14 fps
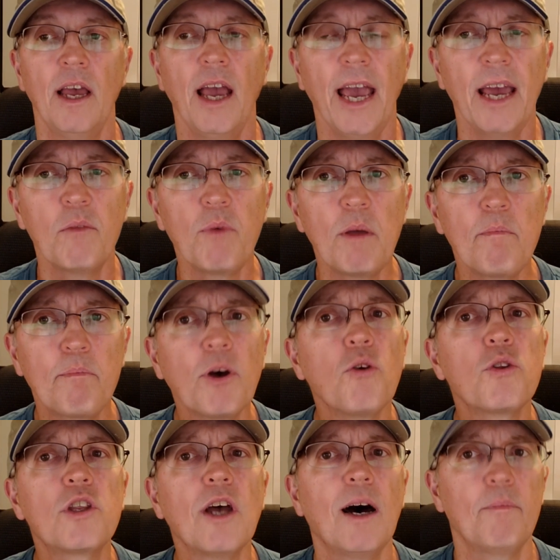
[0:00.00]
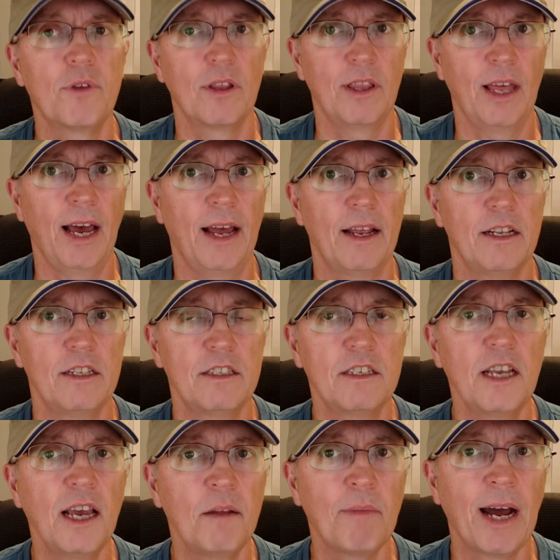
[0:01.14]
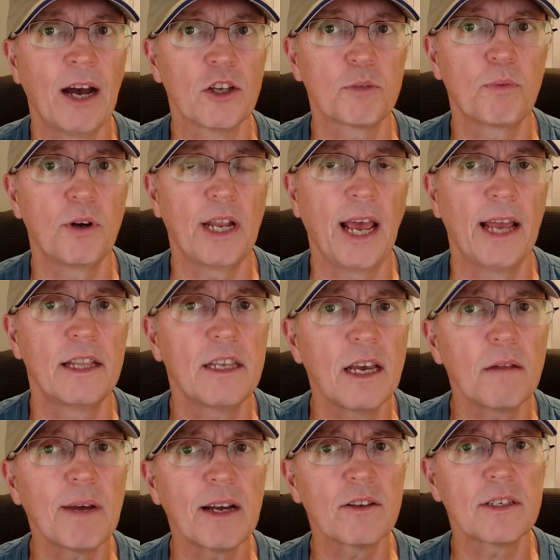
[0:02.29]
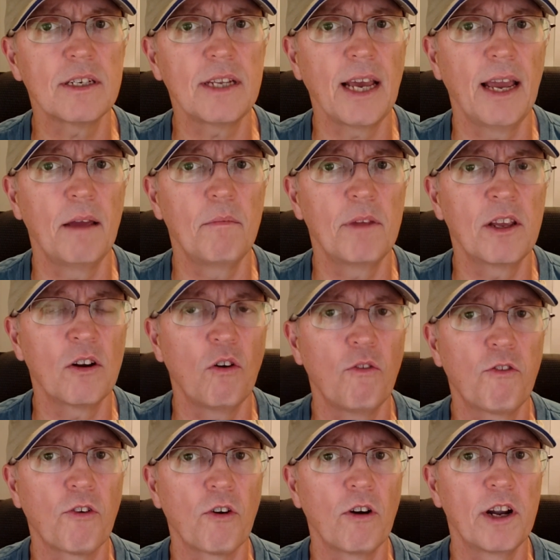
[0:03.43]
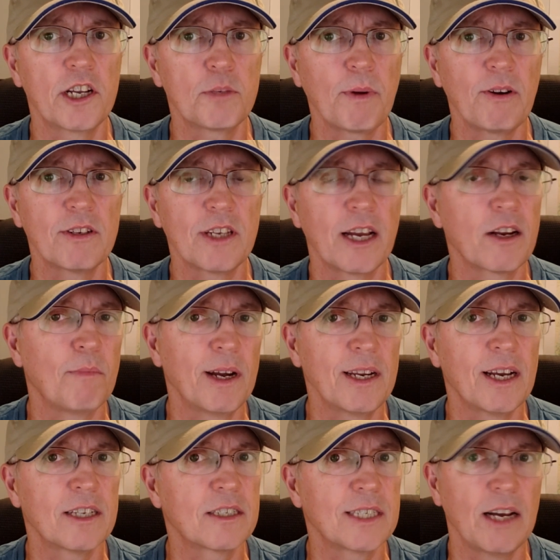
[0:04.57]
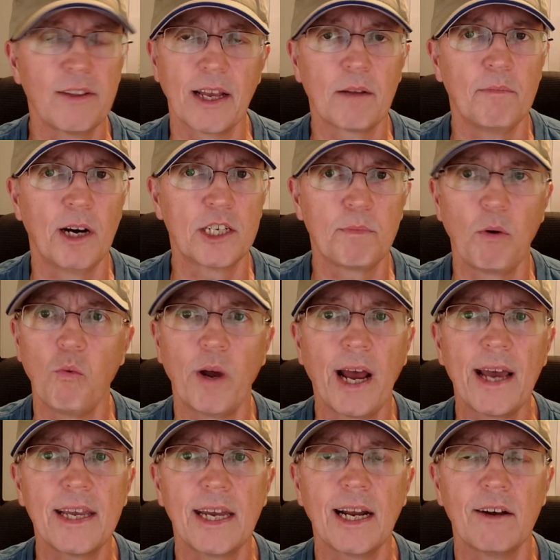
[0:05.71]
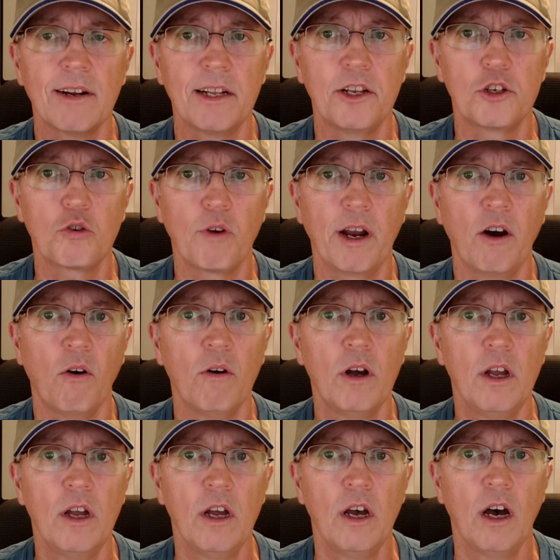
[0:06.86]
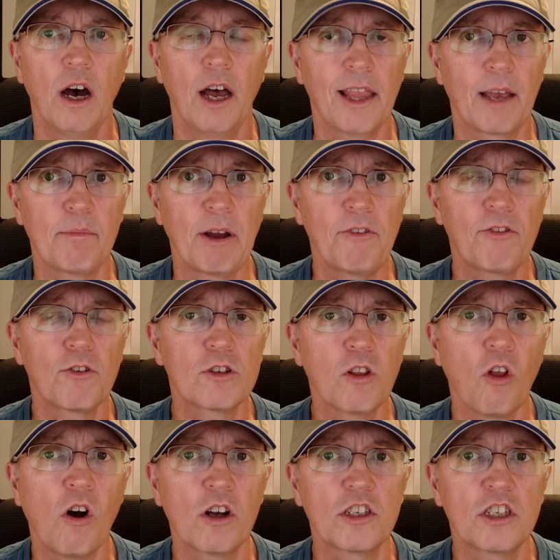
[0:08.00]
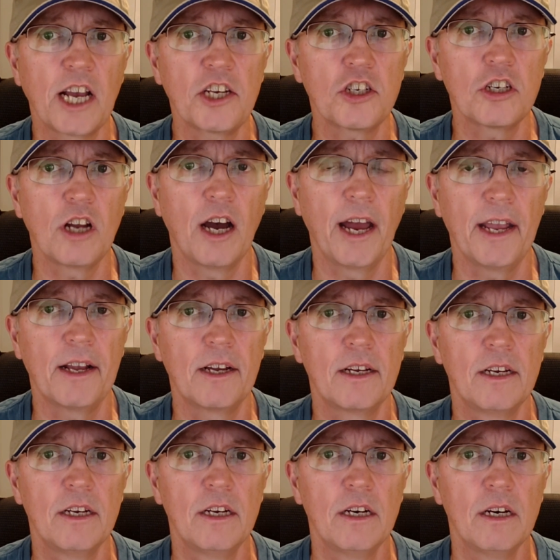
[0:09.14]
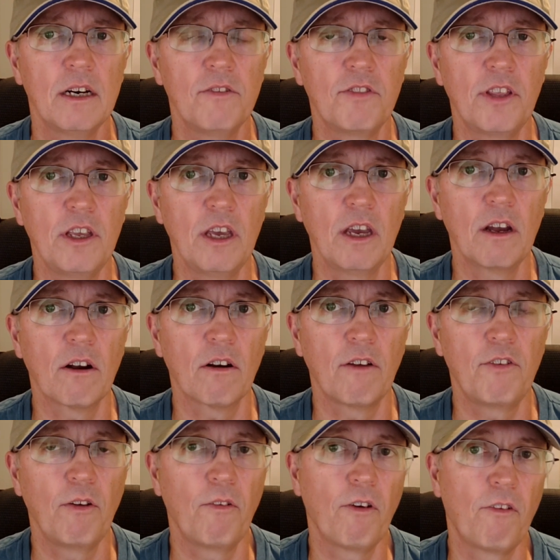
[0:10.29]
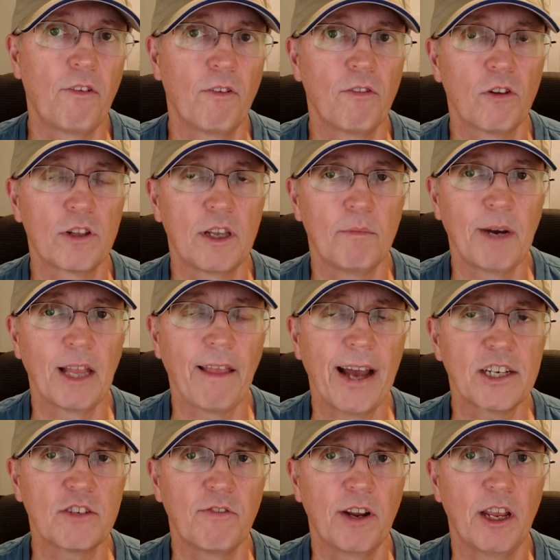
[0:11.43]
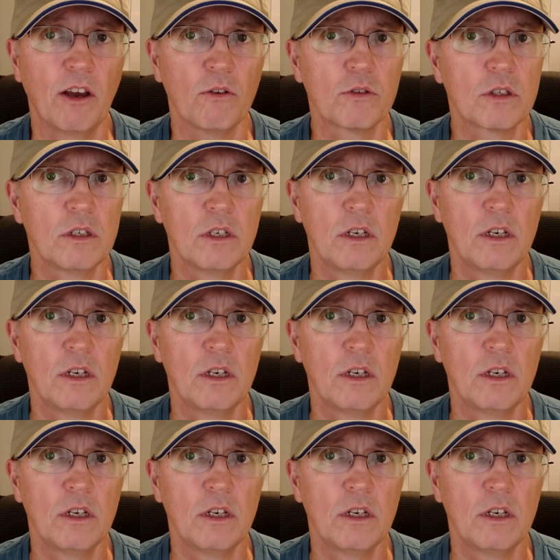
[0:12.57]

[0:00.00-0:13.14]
And we built up to that 10 miles per day. 10 miles a day, for an experienced hiker might not sound like much, but when I get out on the trail, like my first long section hike of the year, if you looked at my Lash videos,